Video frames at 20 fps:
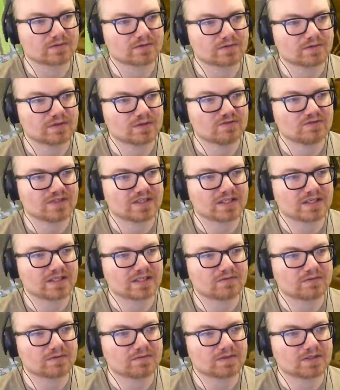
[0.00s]
We went over
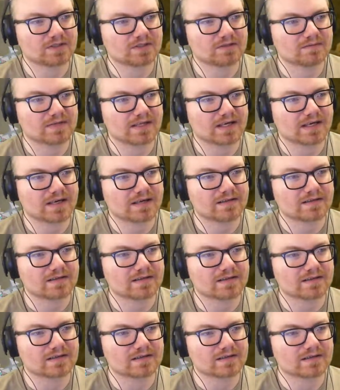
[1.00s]
there, we went up that
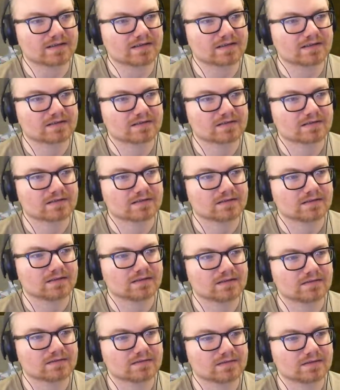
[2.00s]
thing.
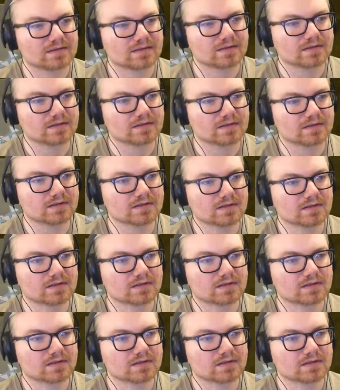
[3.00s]
Yeah.